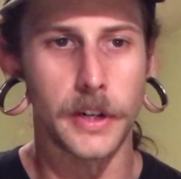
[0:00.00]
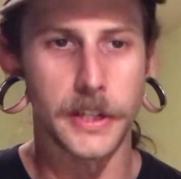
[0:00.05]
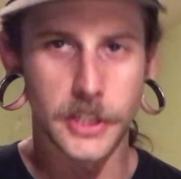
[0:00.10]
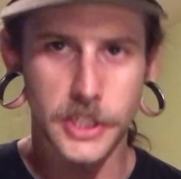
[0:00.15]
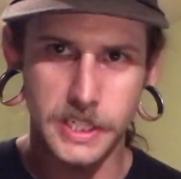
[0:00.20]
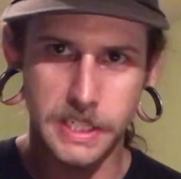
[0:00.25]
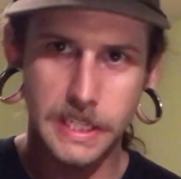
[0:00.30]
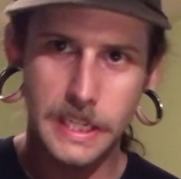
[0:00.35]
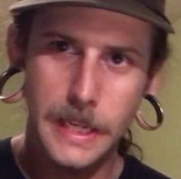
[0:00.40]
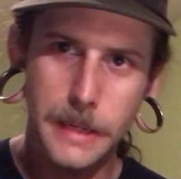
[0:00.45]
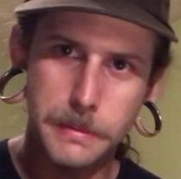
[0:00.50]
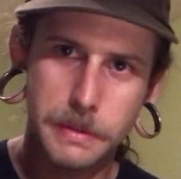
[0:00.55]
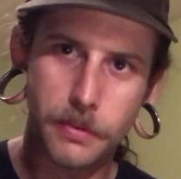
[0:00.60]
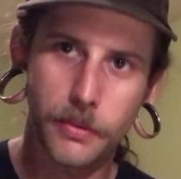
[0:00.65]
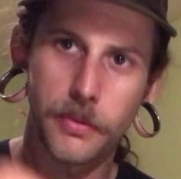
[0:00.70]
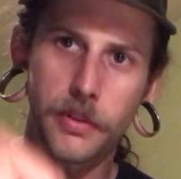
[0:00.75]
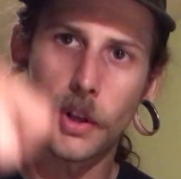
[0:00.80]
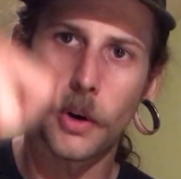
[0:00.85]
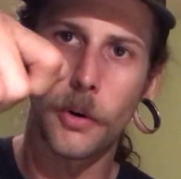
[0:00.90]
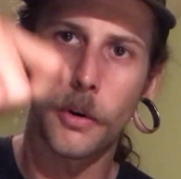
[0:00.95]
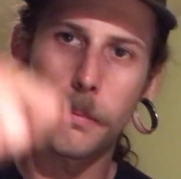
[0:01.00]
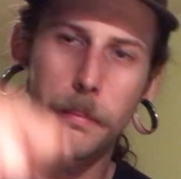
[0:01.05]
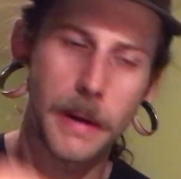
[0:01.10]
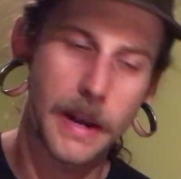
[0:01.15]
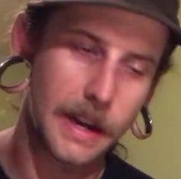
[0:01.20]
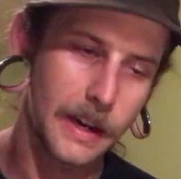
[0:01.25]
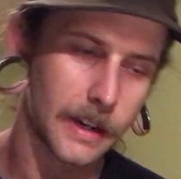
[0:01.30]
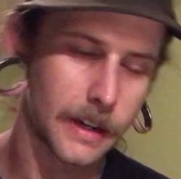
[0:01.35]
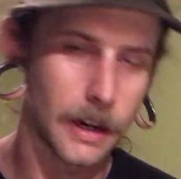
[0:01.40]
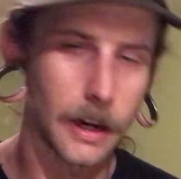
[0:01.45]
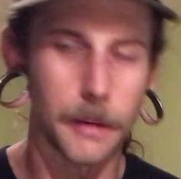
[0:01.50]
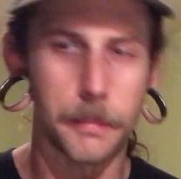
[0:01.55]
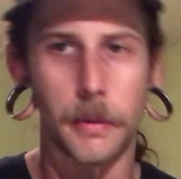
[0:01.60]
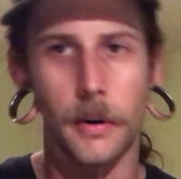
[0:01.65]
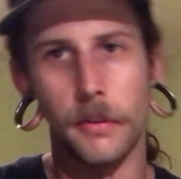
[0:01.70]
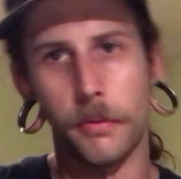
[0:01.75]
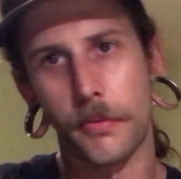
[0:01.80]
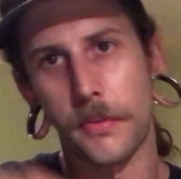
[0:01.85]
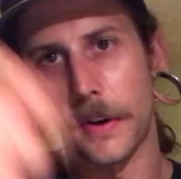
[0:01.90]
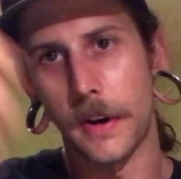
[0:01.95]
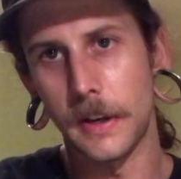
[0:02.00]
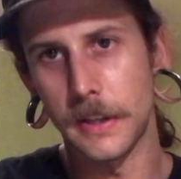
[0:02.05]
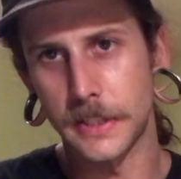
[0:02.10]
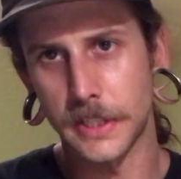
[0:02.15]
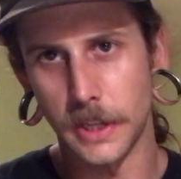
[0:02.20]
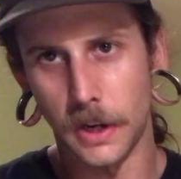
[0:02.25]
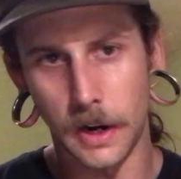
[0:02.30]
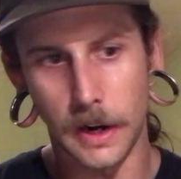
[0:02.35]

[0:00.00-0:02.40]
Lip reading: It just keeps floating back up, or it falls